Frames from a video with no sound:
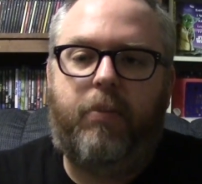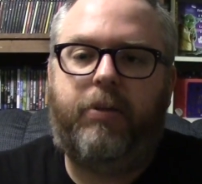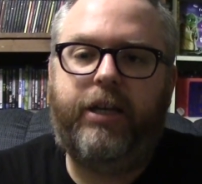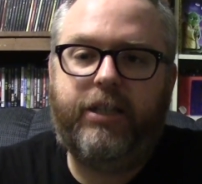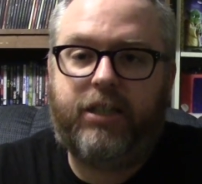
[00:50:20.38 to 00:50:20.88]

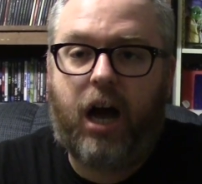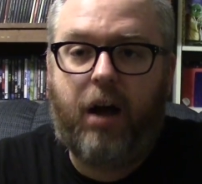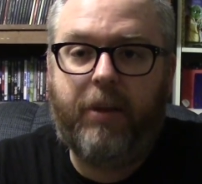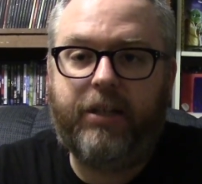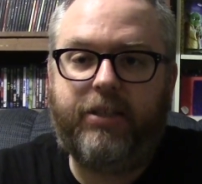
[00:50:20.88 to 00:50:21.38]
please
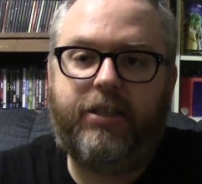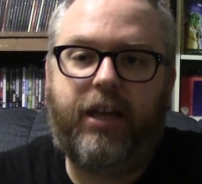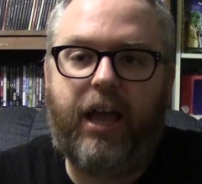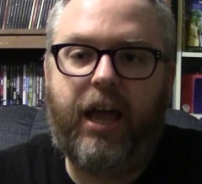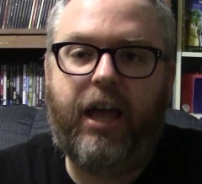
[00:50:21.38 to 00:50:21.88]
comment
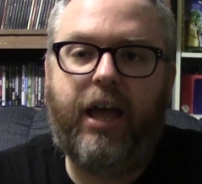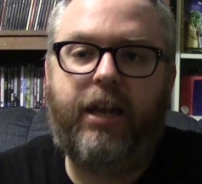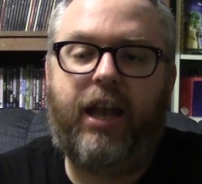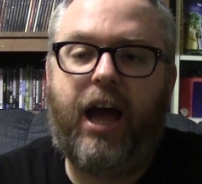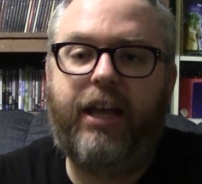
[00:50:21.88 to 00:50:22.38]

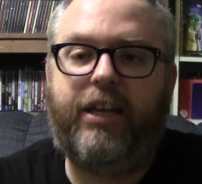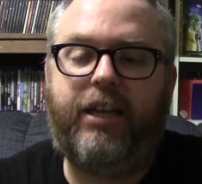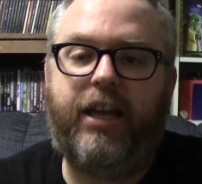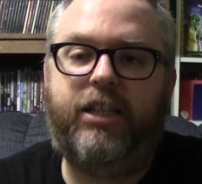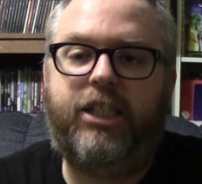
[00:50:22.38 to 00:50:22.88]
and like
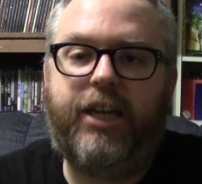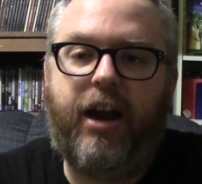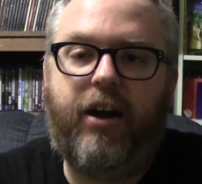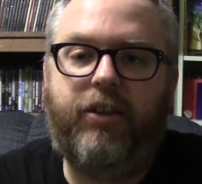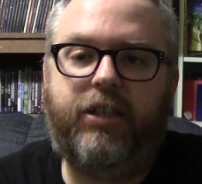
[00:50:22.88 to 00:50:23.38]
and
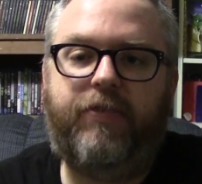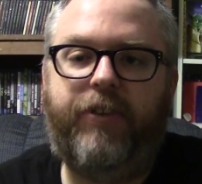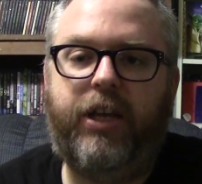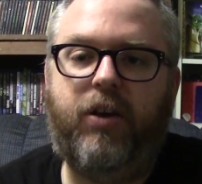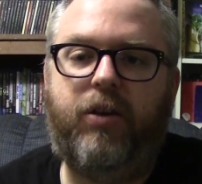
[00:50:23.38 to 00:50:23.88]
share this
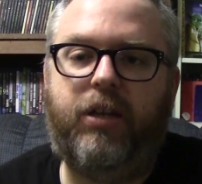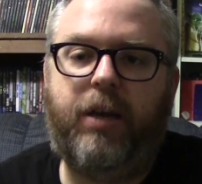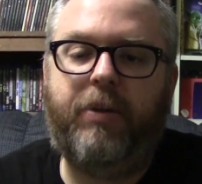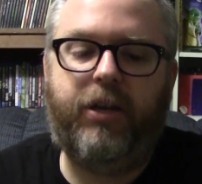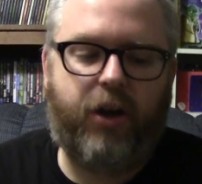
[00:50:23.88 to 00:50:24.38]
video and
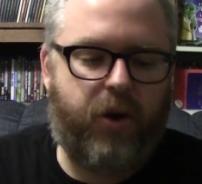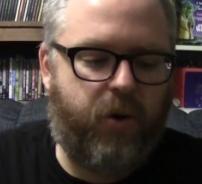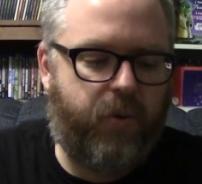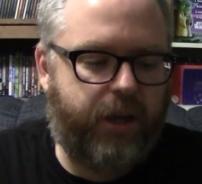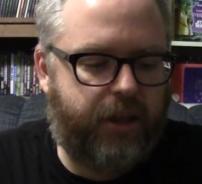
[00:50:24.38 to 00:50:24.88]
let me know
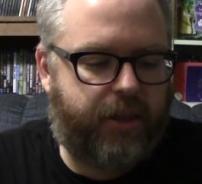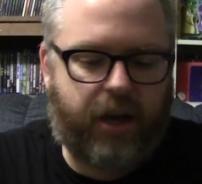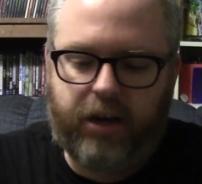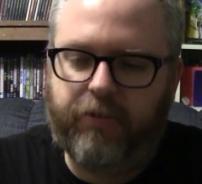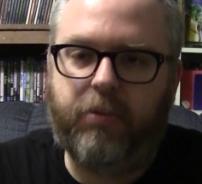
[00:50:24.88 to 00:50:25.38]
what you
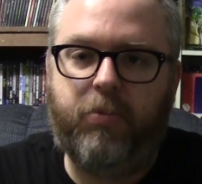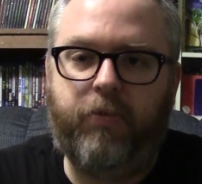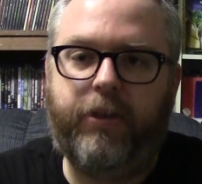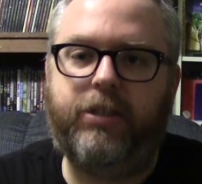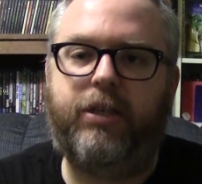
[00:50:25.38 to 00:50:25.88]
thought of the
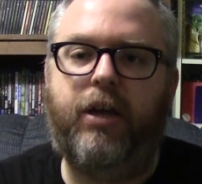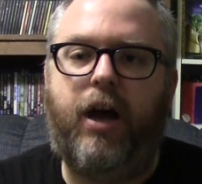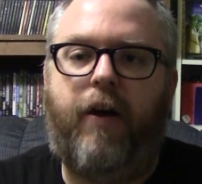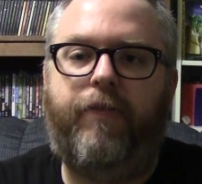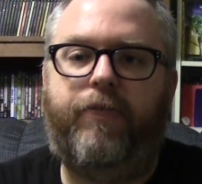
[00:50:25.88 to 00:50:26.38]
movies
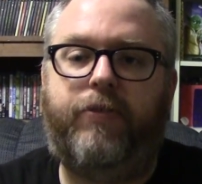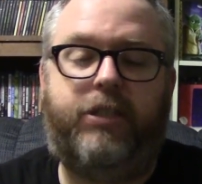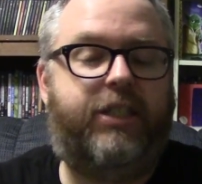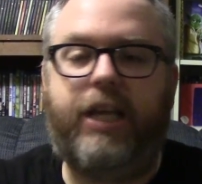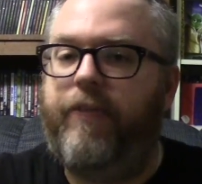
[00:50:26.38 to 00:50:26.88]
of
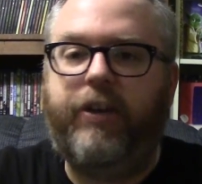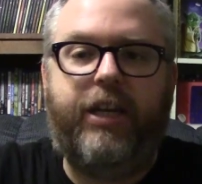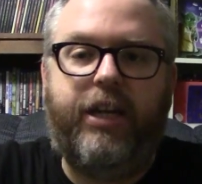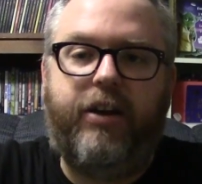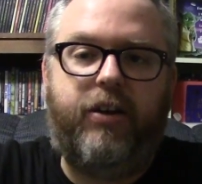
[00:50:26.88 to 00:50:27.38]
seventy
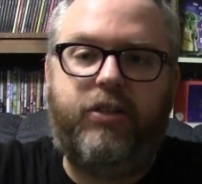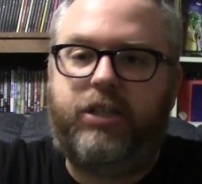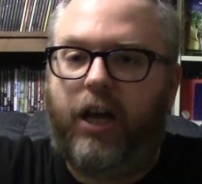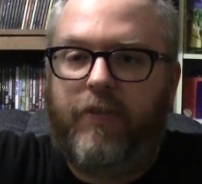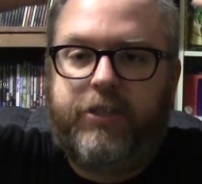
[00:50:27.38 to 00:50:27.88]

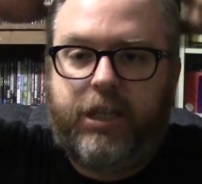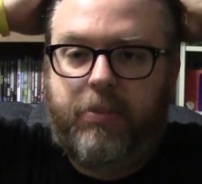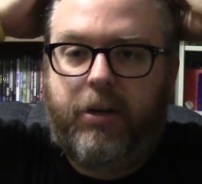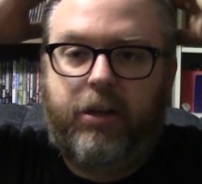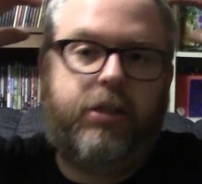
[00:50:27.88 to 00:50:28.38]
years of
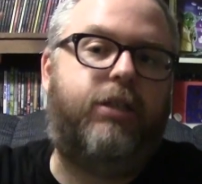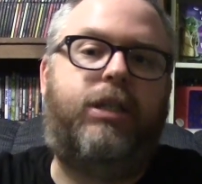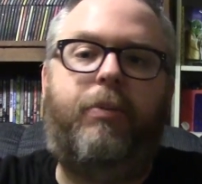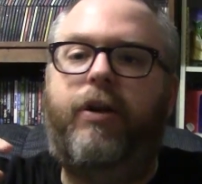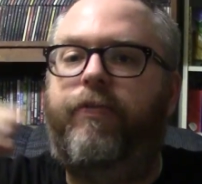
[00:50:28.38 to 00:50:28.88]
cinema. Are these
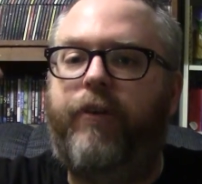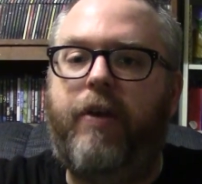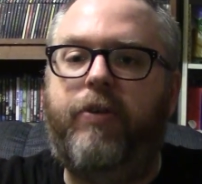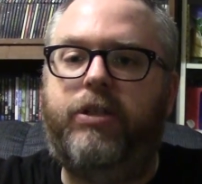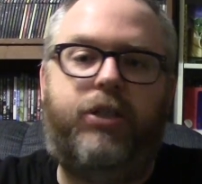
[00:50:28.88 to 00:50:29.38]
some of your
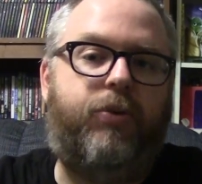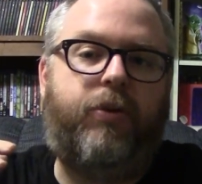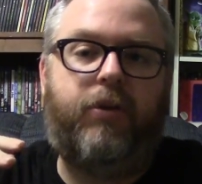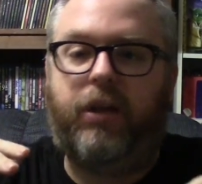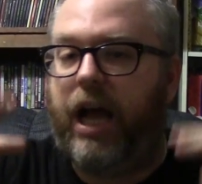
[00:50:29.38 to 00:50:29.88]
favorites? Do you
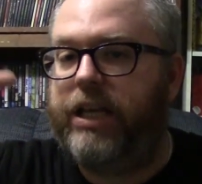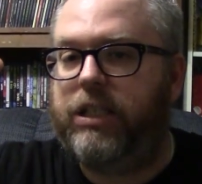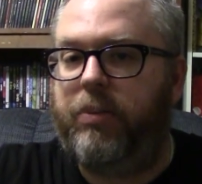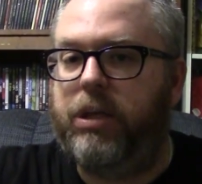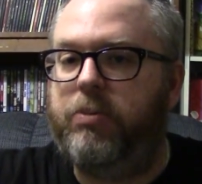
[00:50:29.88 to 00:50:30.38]
like
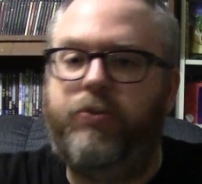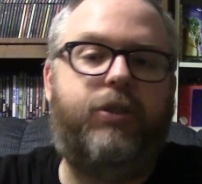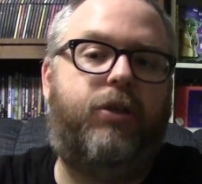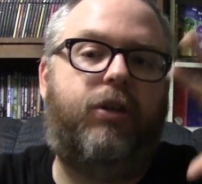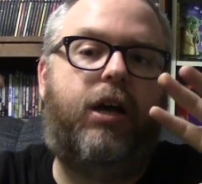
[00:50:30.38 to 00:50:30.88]
some of these
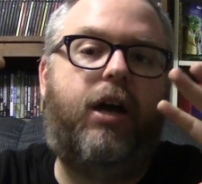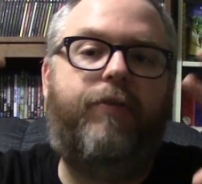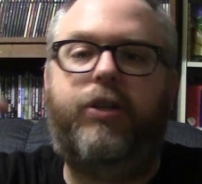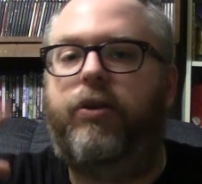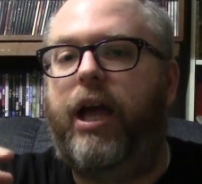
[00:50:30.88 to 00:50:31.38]
movies? Do you love?
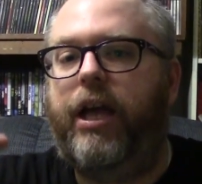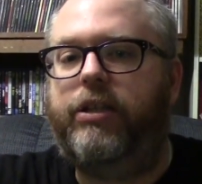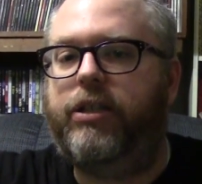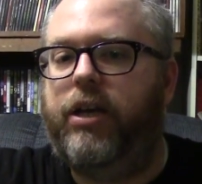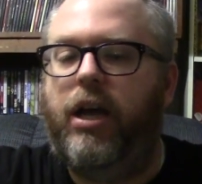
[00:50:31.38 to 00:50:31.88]
Do you
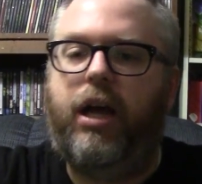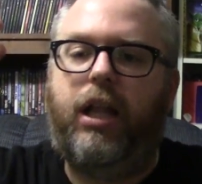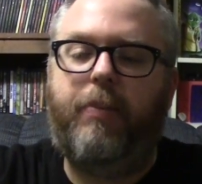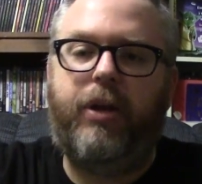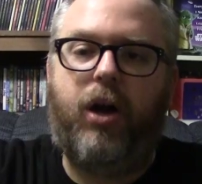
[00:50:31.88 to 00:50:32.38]
hate?
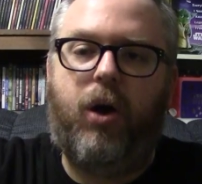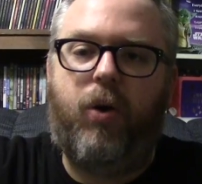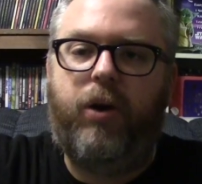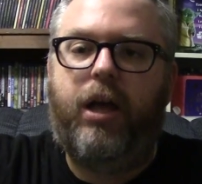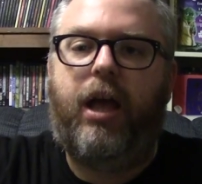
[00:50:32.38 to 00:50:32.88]
Let me know,
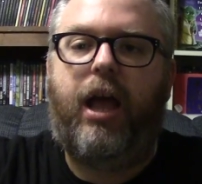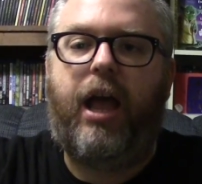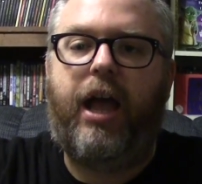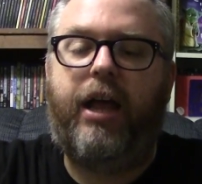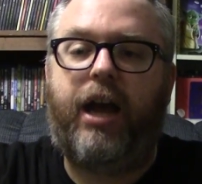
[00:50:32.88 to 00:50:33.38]

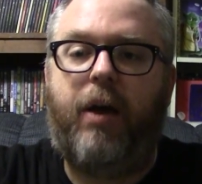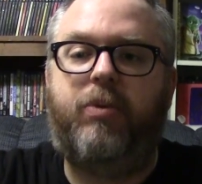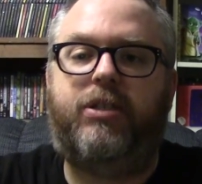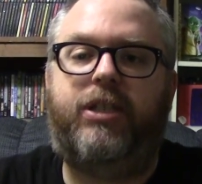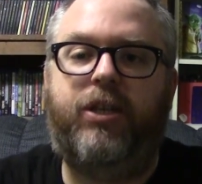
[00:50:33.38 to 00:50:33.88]
and I will
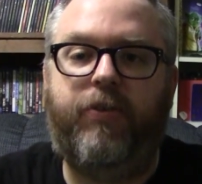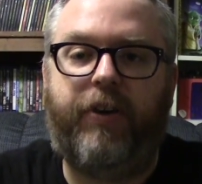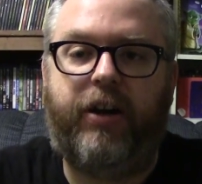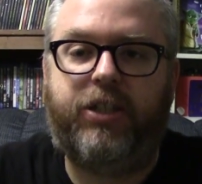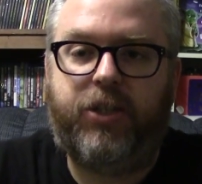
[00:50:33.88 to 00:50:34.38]
see you
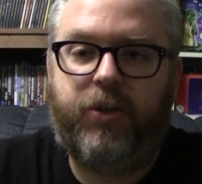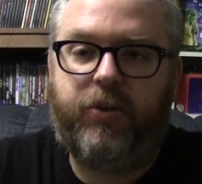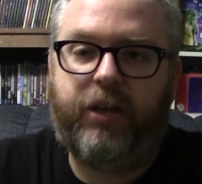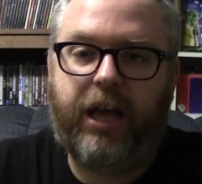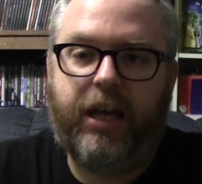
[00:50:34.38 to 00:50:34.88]
very
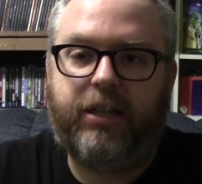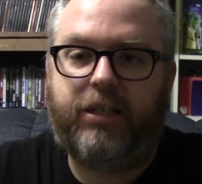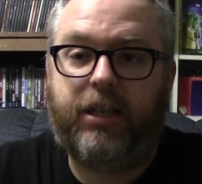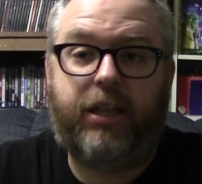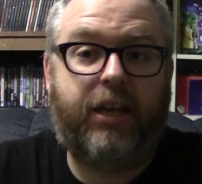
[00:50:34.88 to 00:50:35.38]
soon at
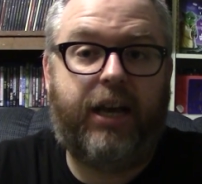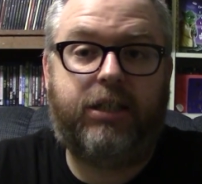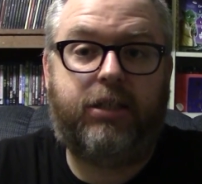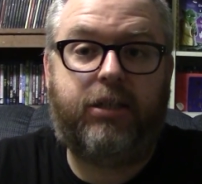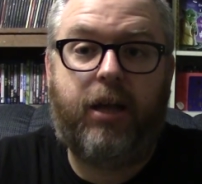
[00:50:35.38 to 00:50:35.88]
the
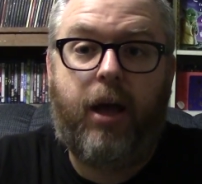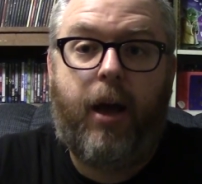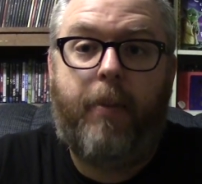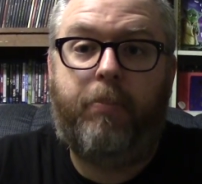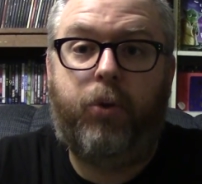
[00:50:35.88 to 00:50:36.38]
next
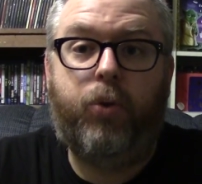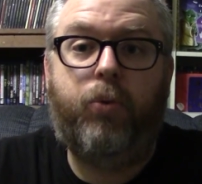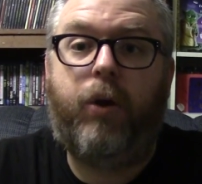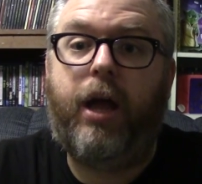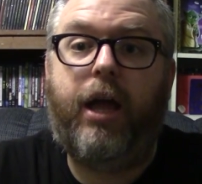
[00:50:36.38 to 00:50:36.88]

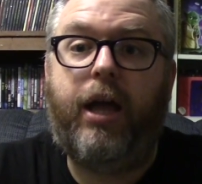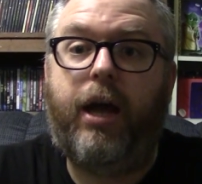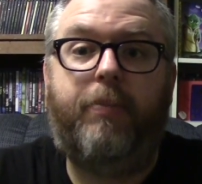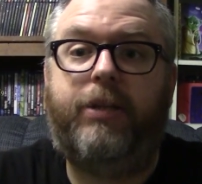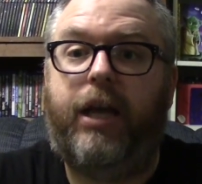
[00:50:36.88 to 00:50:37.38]
Blu-ray
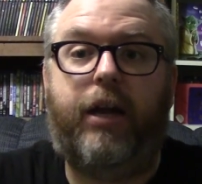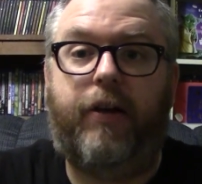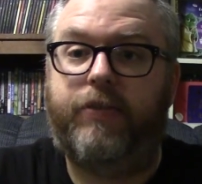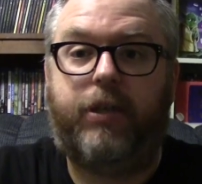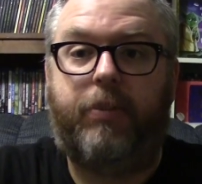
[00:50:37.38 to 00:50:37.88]
update
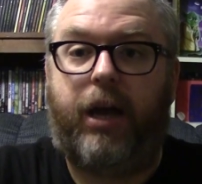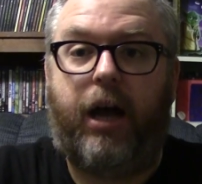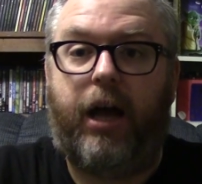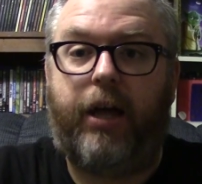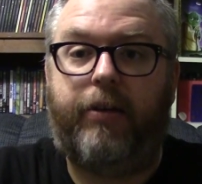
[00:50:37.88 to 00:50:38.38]
of some
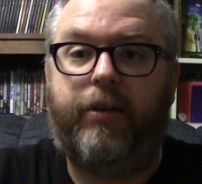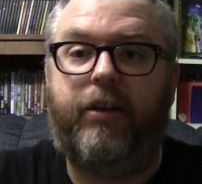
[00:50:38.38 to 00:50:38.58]
kind.